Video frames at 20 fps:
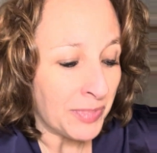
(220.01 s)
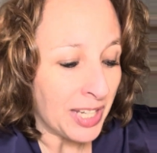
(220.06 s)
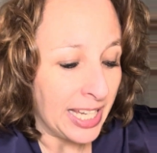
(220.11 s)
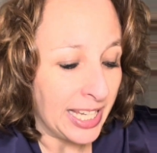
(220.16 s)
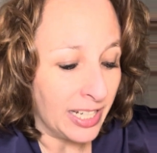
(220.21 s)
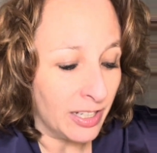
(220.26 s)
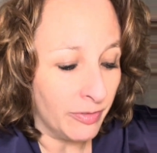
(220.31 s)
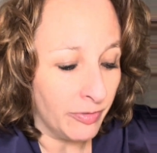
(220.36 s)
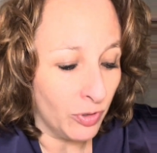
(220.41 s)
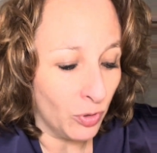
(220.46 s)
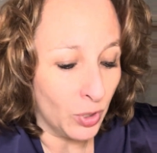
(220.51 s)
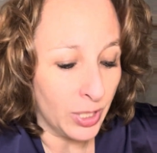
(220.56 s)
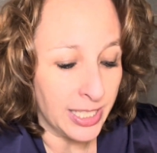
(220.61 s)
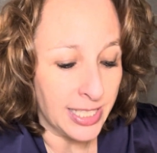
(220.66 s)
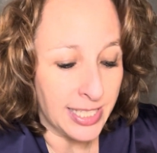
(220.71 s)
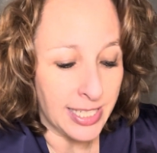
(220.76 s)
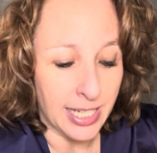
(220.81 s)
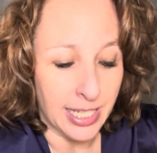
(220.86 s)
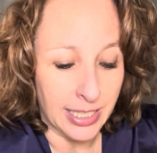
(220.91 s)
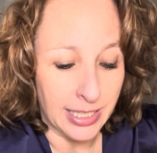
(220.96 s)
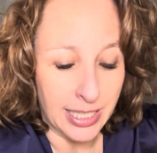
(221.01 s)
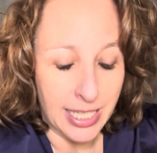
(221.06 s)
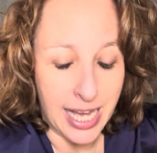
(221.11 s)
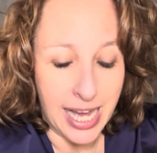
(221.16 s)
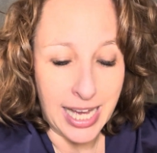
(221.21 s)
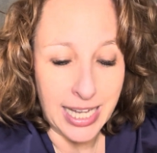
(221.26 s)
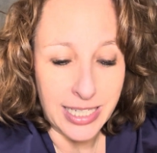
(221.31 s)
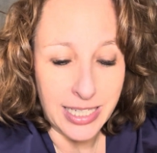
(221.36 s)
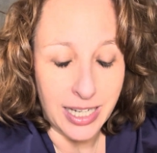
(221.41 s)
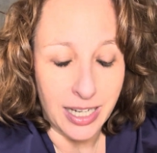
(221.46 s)
It avoids a
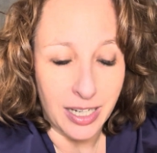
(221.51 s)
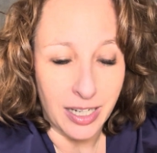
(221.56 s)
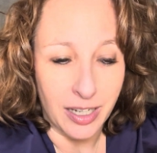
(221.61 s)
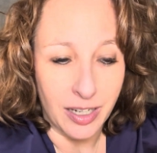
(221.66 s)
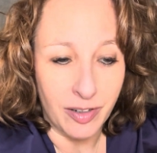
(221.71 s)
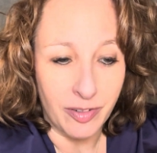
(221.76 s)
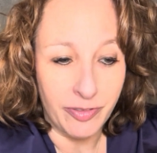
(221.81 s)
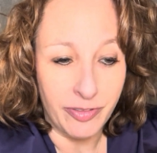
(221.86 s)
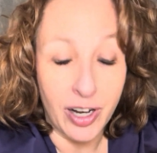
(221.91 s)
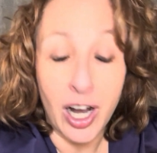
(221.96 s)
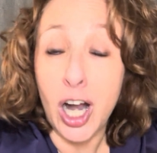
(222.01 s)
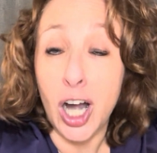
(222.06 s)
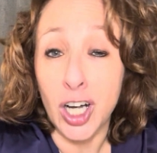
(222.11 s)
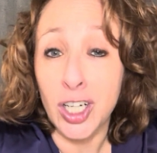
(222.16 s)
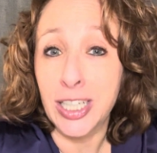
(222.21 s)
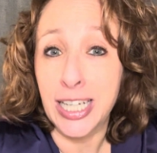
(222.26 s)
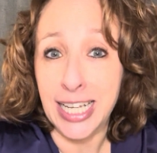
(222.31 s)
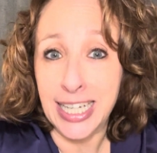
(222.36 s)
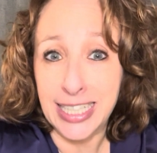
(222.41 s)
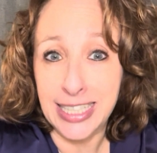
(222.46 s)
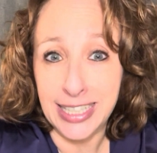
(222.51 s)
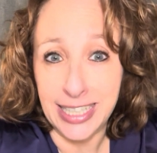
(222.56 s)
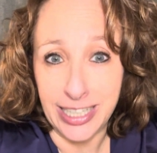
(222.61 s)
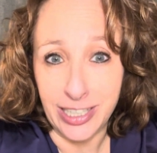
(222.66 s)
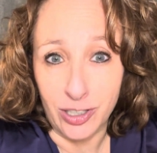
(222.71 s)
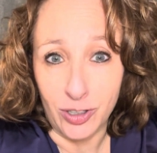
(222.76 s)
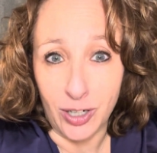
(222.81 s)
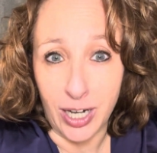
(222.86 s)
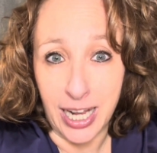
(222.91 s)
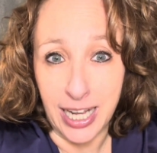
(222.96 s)
lot of heartache
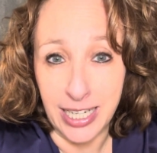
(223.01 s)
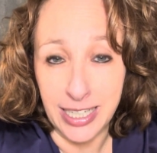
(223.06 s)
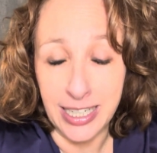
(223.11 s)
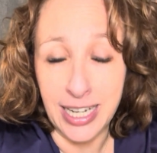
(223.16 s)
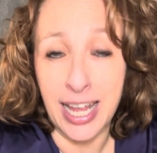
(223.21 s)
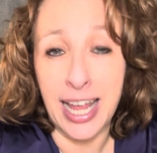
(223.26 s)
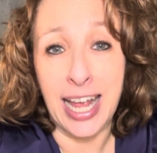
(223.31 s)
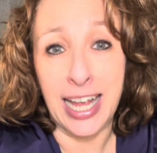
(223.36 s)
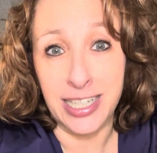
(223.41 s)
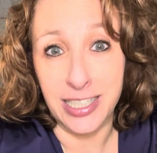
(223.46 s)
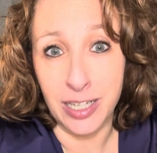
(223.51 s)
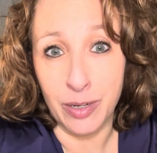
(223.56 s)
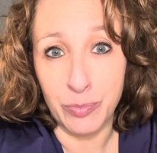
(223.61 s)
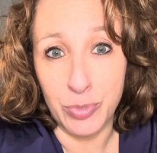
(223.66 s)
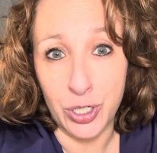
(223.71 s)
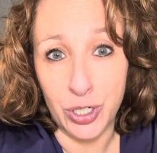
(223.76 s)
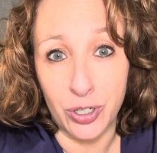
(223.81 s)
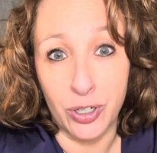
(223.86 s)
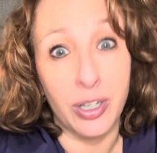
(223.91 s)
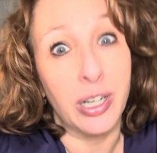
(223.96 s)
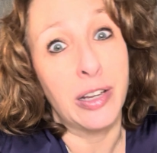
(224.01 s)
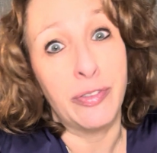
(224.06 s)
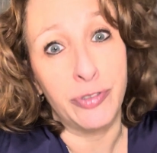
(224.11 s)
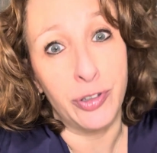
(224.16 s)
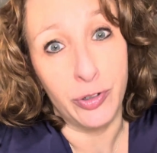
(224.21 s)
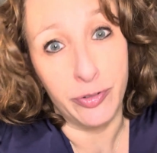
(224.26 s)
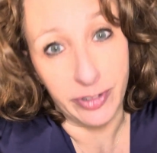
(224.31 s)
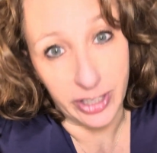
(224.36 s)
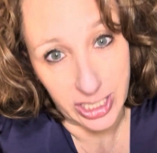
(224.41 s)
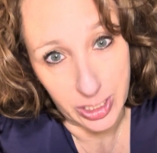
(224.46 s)
later on, as I'm sure if
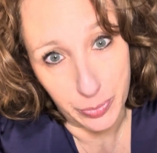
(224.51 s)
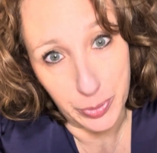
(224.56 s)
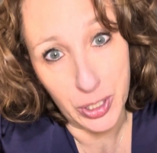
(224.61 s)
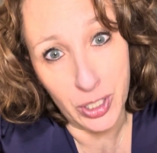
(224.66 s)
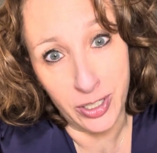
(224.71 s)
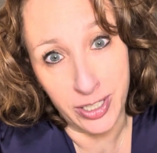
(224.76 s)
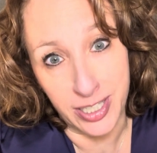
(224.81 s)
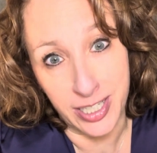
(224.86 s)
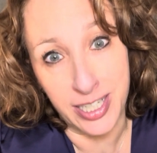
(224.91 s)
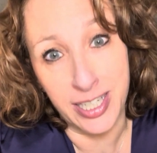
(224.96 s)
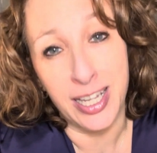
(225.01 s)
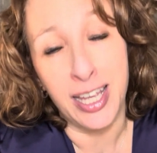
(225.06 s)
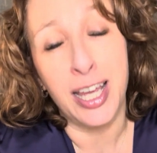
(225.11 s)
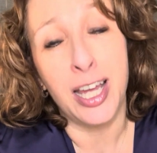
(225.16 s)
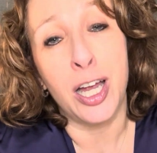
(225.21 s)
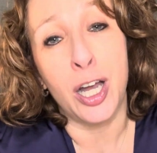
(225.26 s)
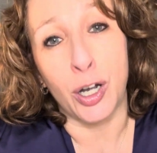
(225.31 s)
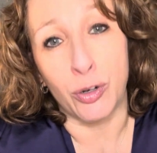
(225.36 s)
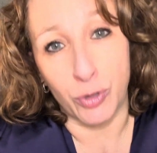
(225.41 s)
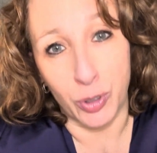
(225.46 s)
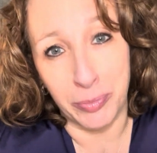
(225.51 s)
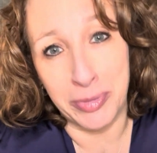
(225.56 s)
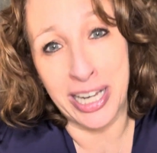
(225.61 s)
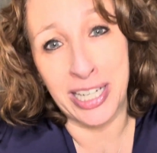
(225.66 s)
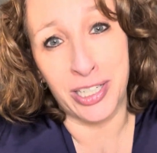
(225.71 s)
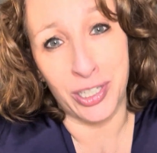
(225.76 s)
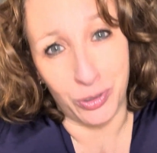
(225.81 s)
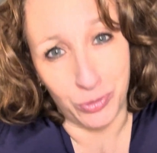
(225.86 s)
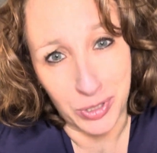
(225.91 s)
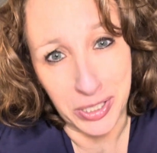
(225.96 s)
you've experienced a
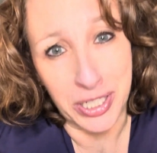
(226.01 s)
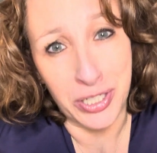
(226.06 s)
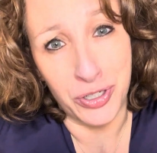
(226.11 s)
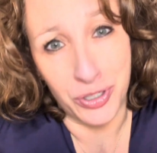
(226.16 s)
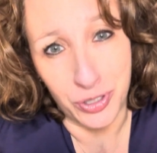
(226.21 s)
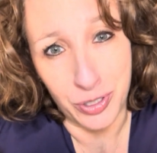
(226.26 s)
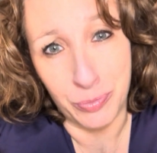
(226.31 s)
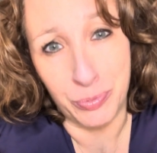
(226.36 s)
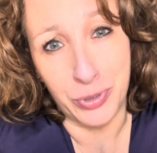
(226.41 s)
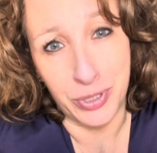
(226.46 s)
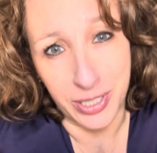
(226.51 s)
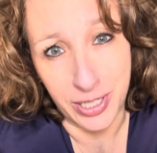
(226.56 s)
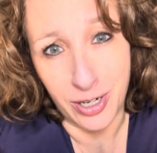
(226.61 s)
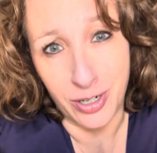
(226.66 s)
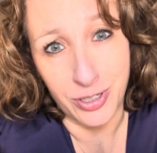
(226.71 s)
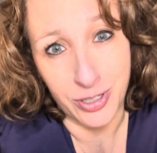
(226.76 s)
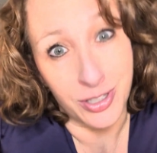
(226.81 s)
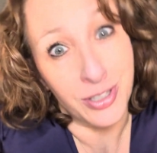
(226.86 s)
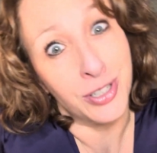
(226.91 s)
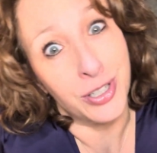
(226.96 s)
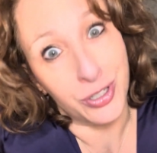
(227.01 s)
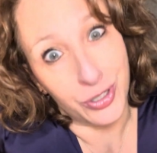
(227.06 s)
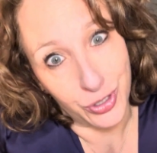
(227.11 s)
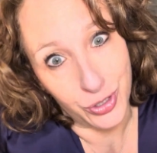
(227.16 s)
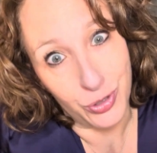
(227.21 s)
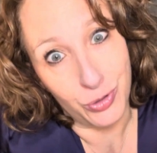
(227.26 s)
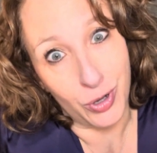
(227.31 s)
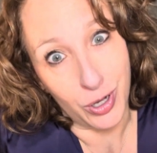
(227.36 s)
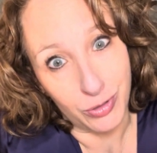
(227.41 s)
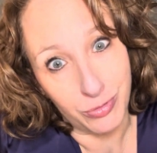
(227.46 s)
romantic relationship with a narcissist,
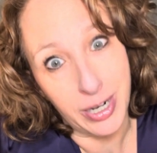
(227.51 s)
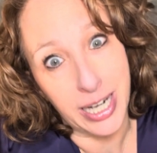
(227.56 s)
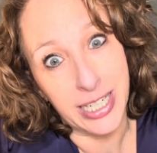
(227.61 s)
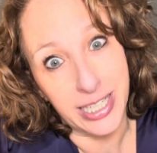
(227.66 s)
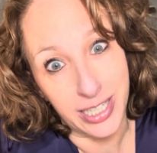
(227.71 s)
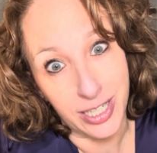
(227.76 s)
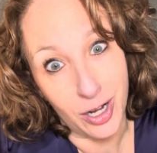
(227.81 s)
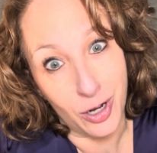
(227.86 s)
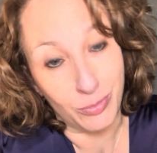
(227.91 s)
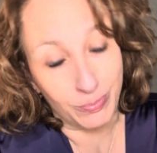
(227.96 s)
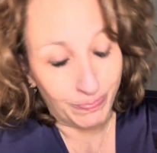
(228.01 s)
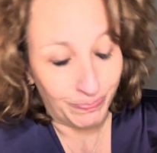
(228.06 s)
you already know.